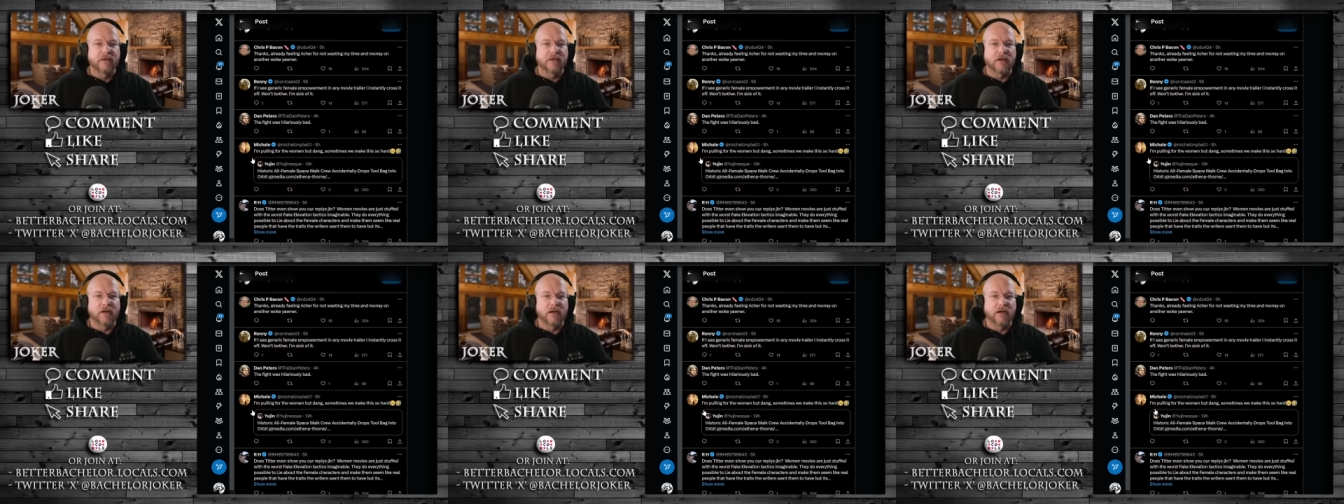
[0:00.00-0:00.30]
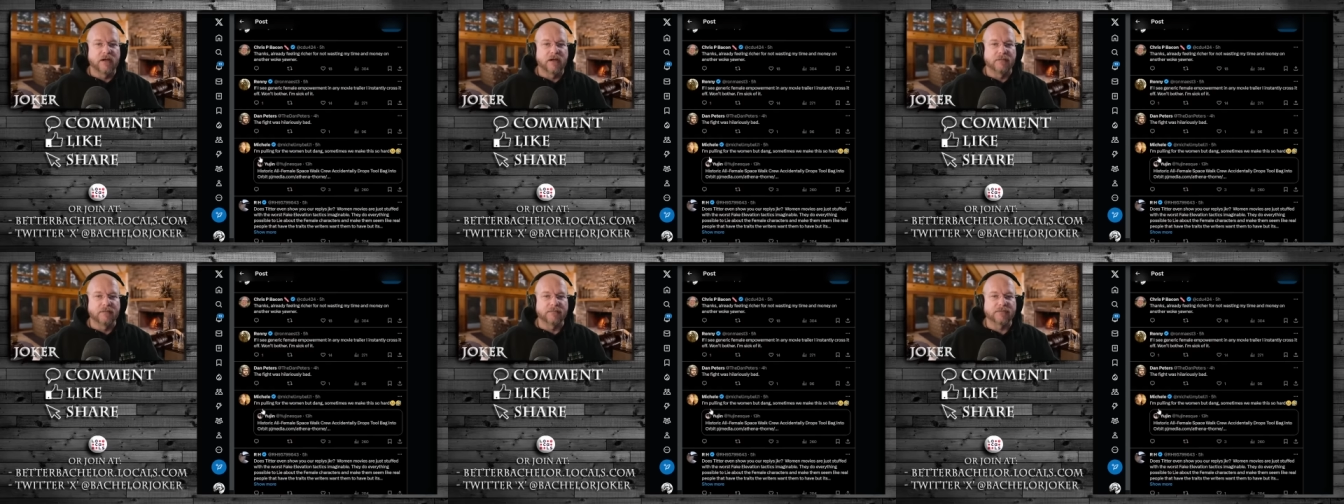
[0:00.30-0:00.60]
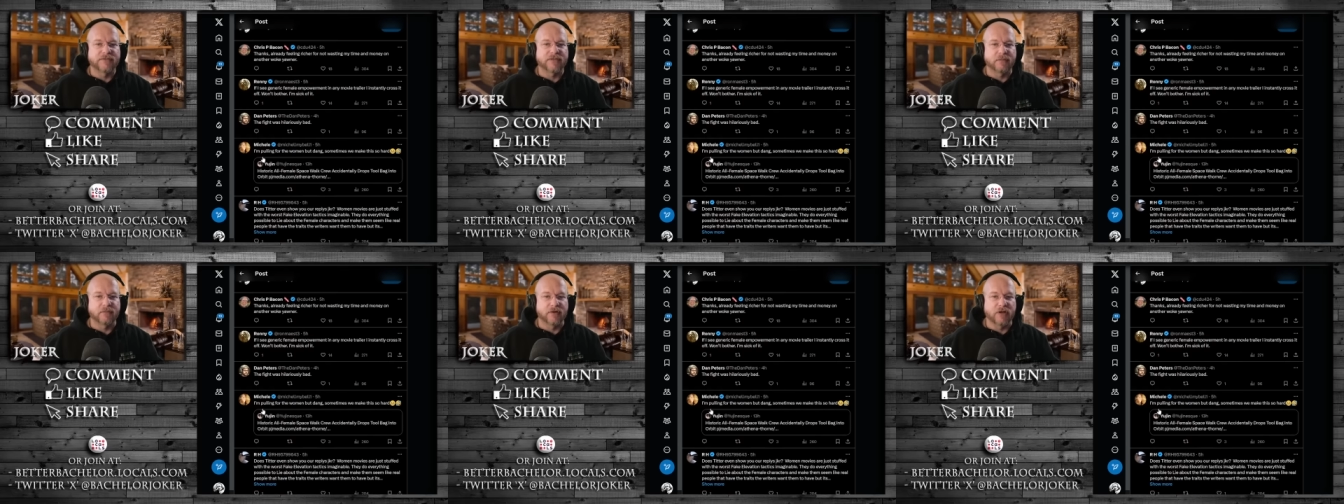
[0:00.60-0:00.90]

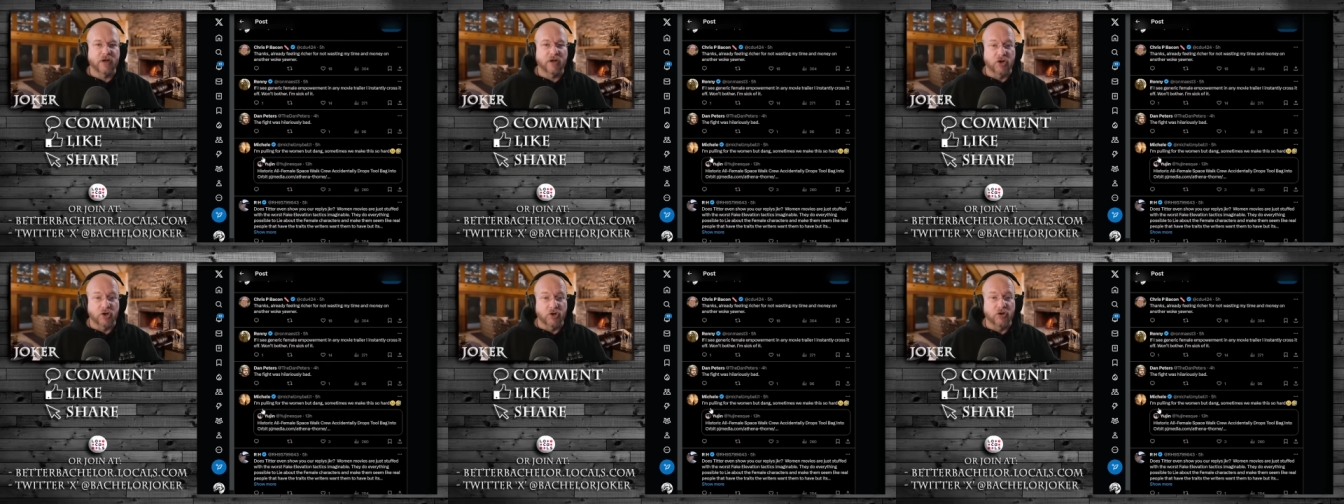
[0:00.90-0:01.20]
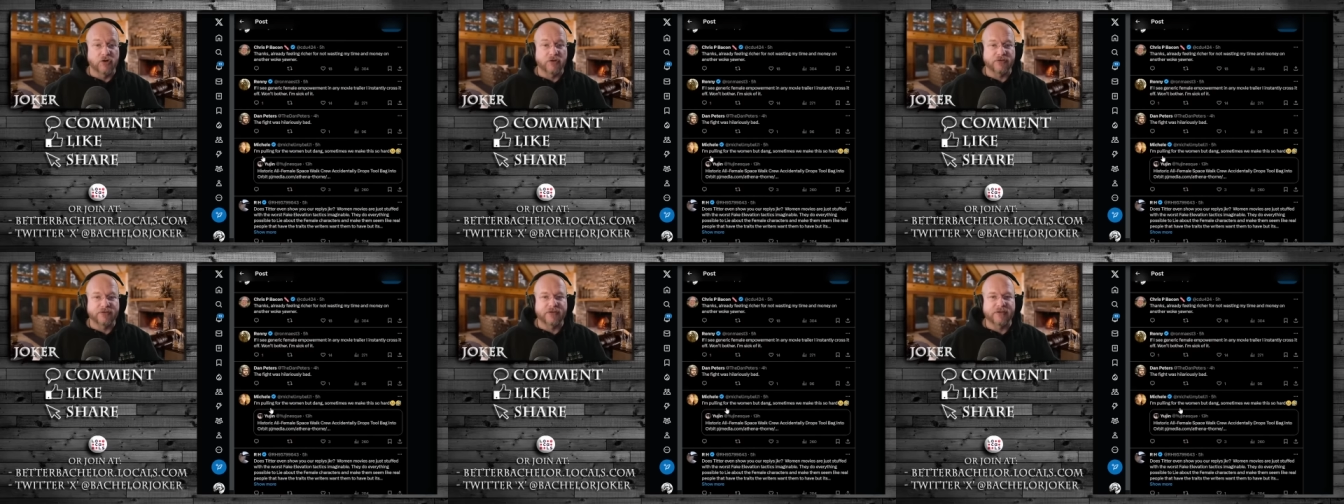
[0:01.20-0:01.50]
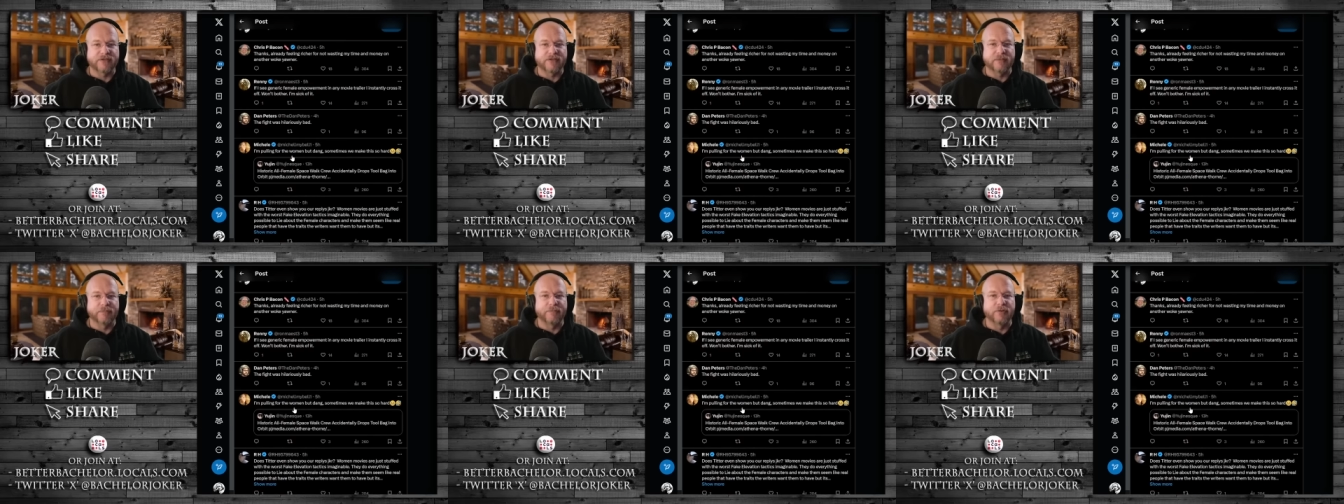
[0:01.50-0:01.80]
A girl
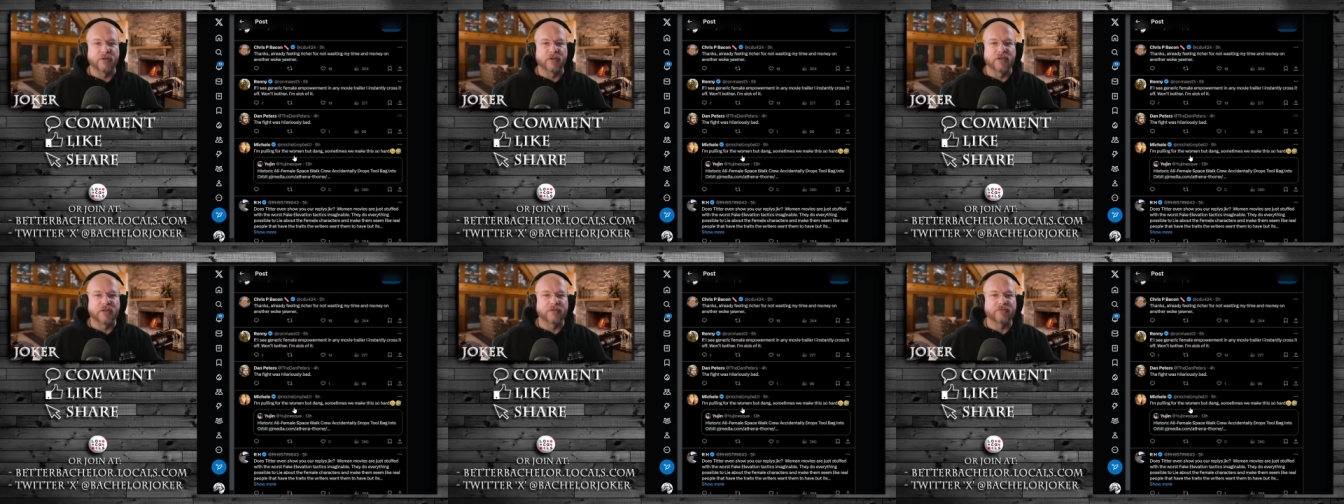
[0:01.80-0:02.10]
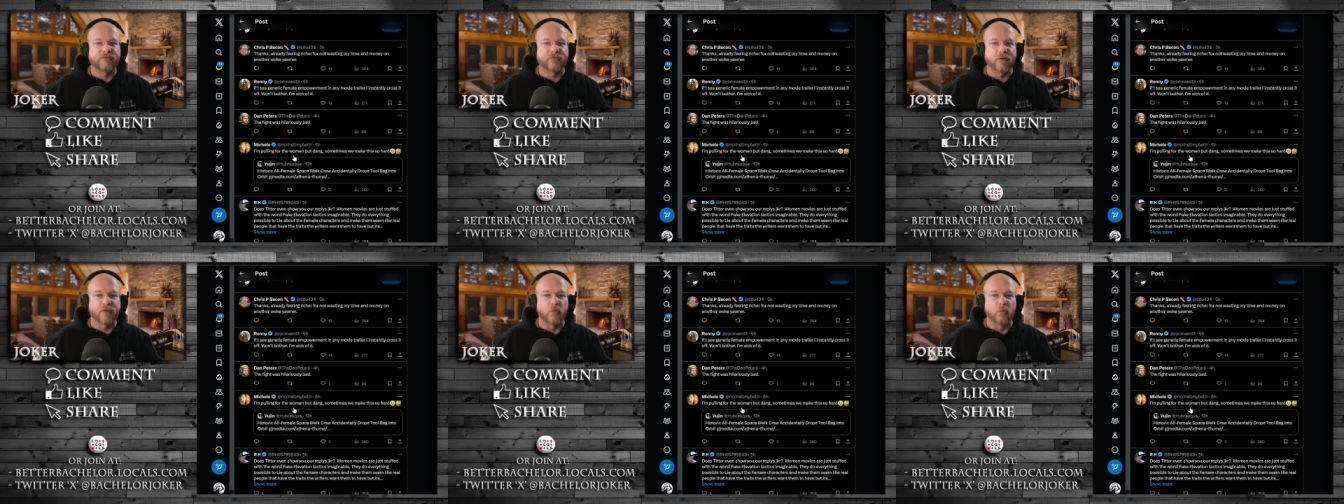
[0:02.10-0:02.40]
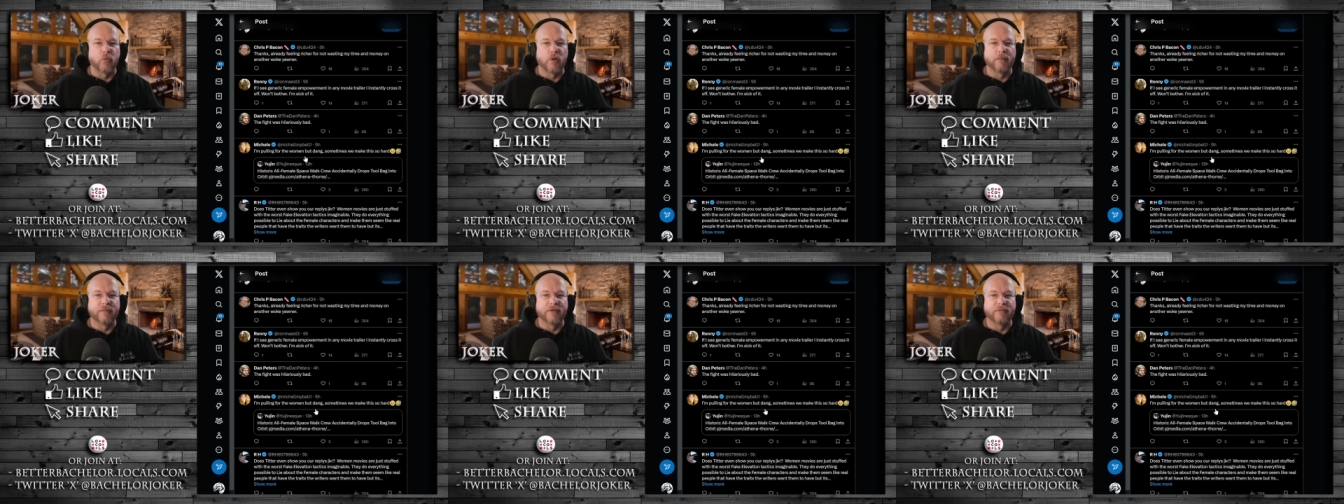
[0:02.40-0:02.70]
says I'm pulling for the
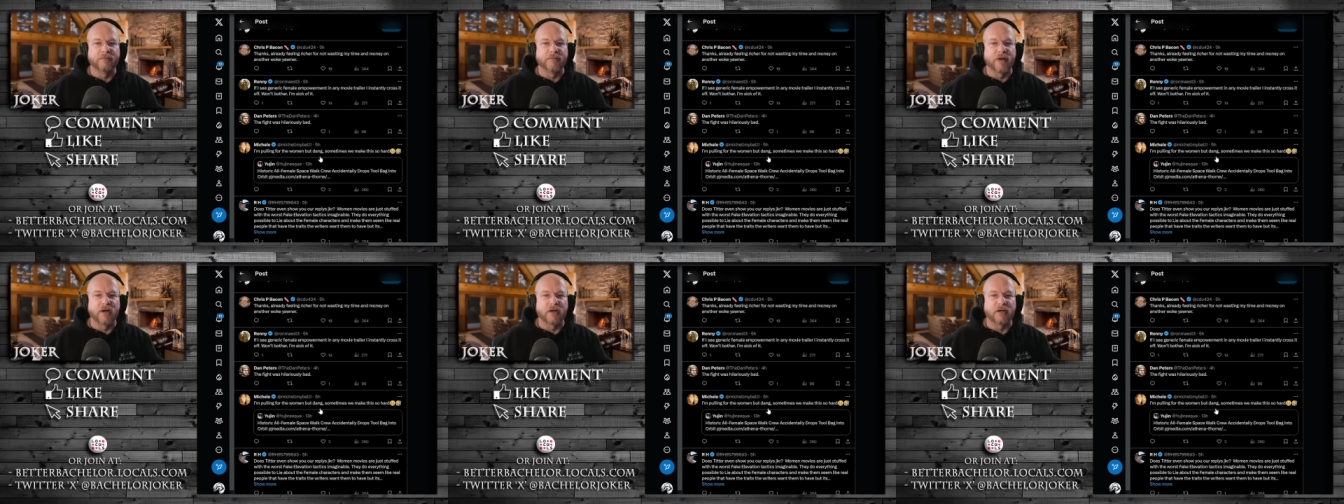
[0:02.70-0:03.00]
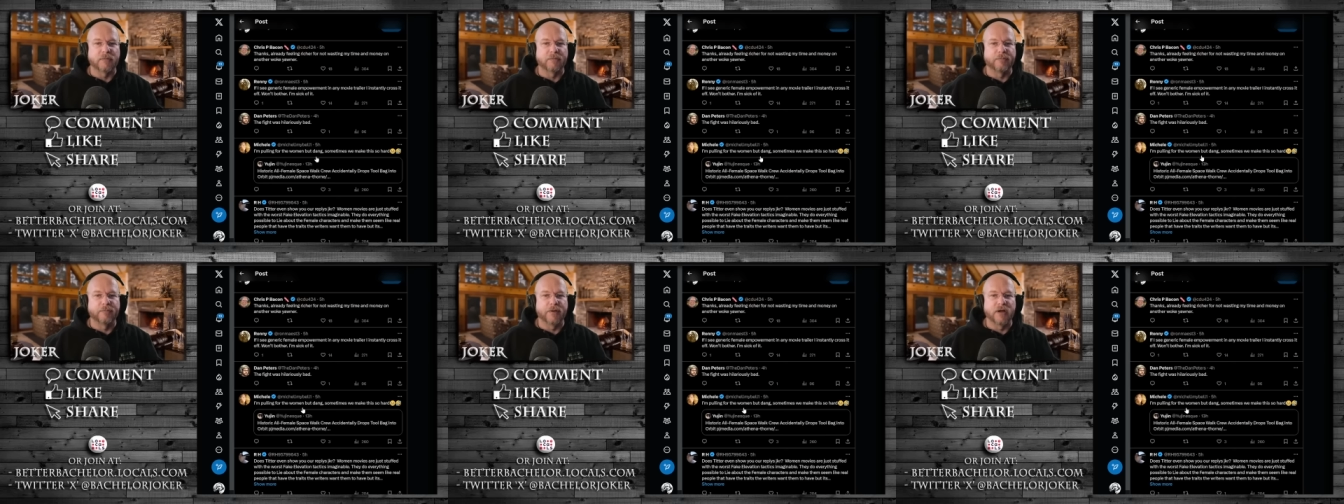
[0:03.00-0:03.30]
woman bug.